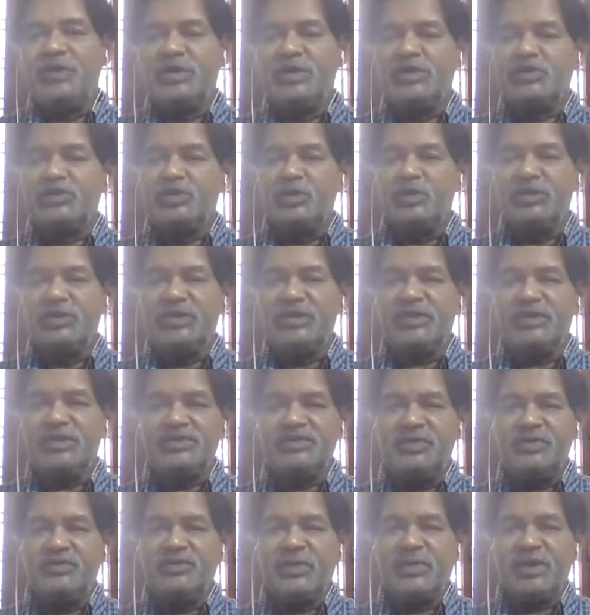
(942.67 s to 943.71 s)
there is no
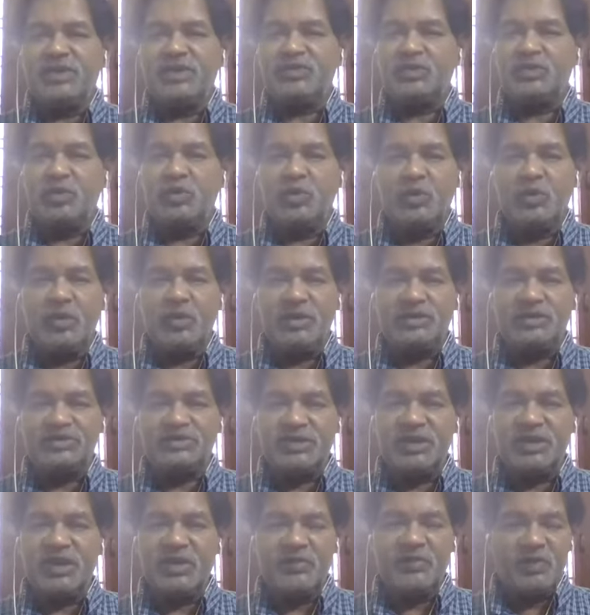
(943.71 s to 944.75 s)
necessity for us to go and
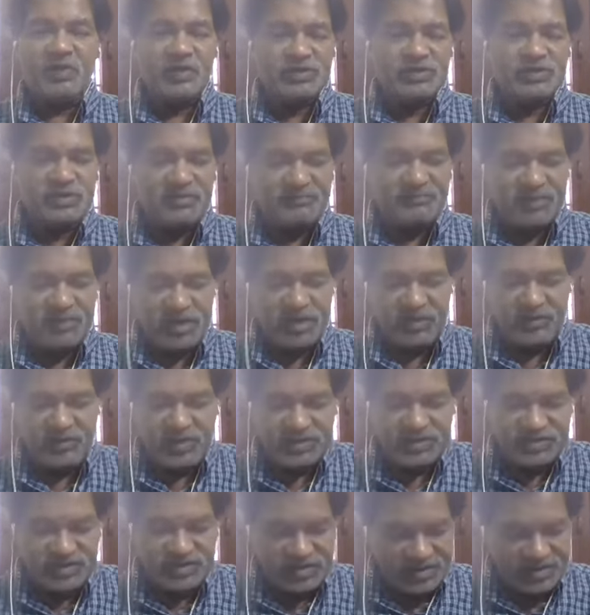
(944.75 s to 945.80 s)
think about the
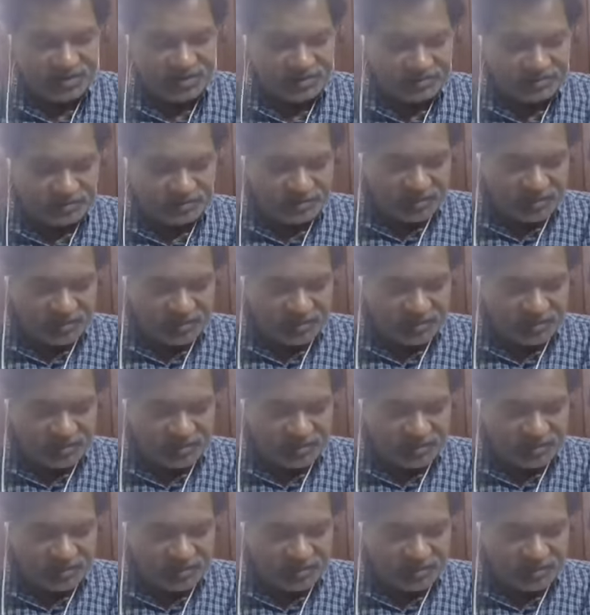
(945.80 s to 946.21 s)
previous year.